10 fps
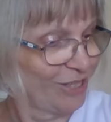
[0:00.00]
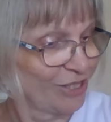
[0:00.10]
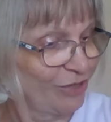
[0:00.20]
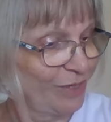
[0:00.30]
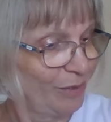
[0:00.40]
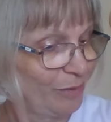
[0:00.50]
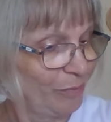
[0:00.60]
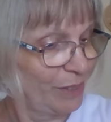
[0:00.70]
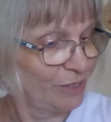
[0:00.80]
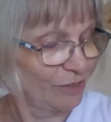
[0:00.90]
Sorry,
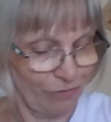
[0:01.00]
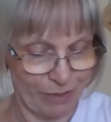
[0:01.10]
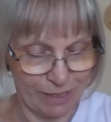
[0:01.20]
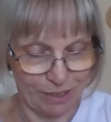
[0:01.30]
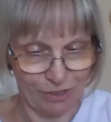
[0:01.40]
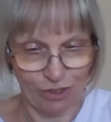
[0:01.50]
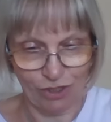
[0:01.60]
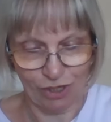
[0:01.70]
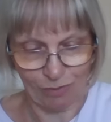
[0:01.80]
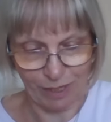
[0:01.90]
piece of thread,
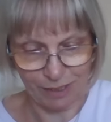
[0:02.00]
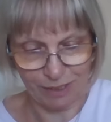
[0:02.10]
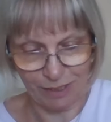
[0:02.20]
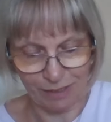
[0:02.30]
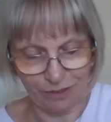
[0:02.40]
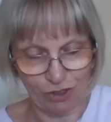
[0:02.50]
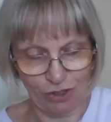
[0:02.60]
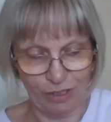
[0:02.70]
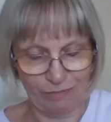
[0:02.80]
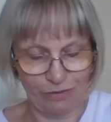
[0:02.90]
no idea,
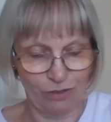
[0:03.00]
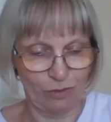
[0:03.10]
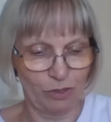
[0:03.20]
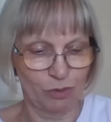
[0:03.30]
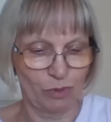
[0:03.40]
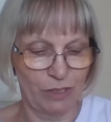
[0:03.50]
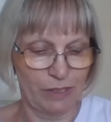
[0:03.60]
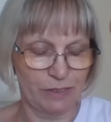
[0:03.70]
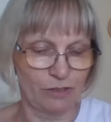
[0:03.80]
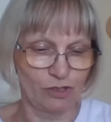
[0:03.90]
don't even know which one it
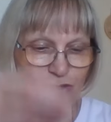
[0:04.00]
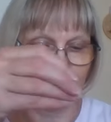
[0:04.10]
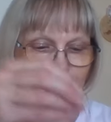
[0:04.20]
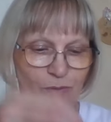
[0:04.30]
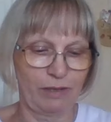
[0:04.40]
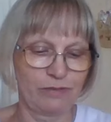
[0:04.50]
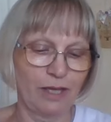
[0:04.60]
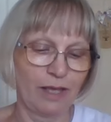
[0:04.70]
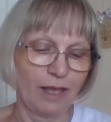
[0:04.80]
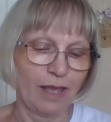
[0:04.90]
is, I'll sort it out after,
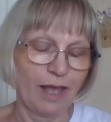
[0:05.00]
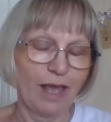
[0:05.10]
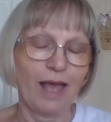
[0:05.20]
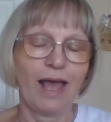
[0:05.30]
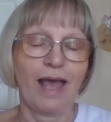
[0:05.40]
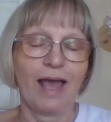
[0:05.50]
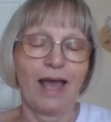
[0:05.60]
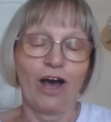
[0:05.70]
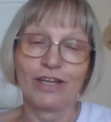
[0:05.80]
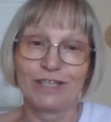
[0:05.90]

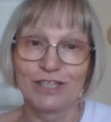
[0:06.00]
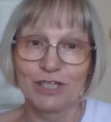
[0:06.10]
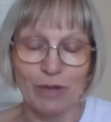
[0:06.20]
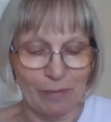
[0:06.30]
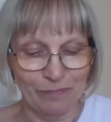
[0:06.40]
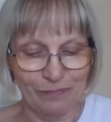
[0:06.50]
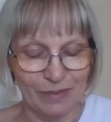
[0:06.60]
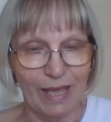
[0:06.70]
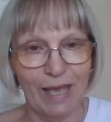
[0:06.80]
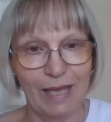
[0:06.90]
on Instagram.
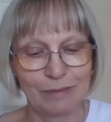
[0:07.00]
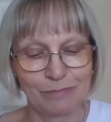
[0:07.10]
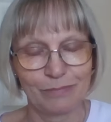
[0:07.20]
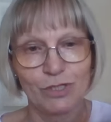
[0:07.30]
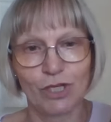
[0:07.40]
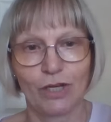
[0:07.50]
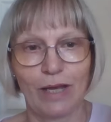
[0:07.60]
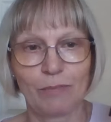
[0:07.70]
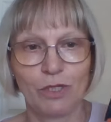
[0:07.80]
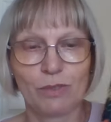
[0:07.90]
So
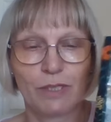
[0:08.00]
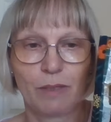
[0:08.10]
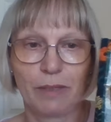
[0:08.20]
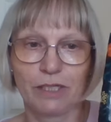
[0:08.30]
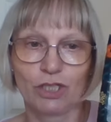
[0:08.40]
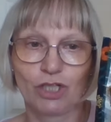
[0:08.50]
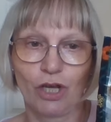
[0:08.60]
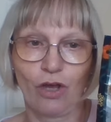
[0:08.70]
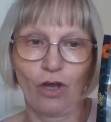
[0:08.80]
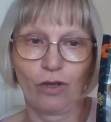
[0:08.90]
I'm using a mixture
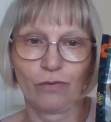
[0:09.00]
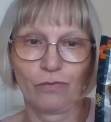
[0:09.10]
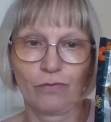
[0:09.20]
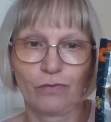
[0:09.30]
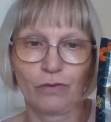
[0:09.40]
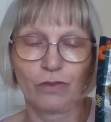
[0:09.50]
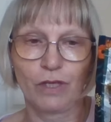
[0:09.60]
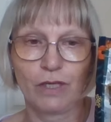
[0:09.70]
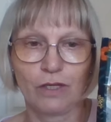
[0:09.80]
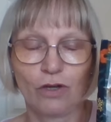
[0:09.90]
of
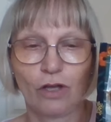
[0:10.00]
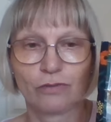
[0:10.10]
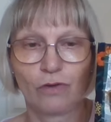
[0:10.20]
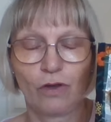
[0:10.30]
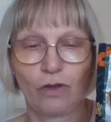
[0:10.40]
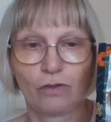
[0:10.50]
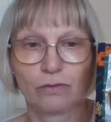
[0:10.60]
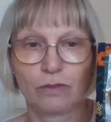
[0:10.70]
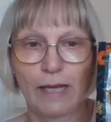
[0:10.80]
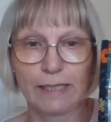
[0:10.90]
the called for
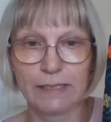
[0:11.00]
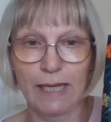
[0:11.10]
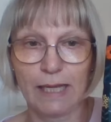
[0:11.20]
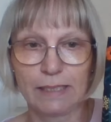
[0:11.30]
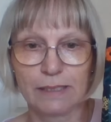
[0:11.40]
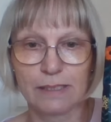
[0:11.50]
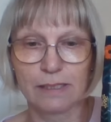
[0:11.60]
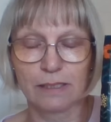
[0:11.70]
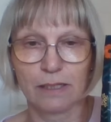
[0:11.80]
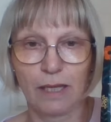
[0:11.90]
hand
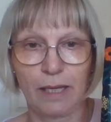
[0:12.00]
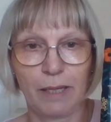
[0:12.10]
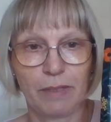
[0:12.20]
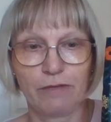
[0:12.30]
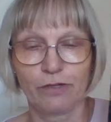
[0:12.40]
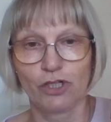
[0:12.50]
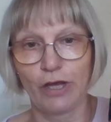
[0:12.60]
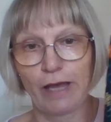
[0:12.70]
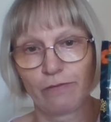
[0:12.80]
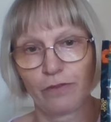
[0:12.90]
dyeds, and if I don't
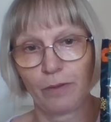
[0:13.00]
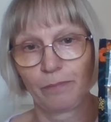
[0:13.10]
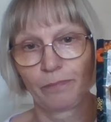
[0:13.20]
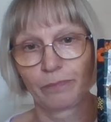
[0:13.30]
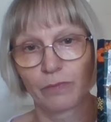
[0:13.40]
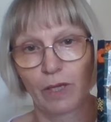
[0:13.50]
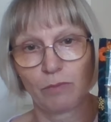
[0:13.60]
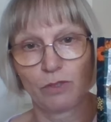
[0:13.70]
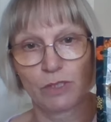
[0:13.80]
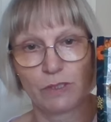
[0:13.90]
have them, I'm
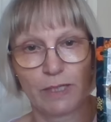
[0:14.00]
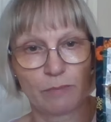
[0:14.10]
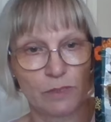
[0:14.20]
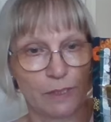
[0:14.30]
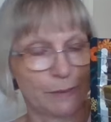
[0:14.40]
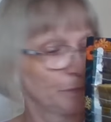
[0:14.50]
using DMC.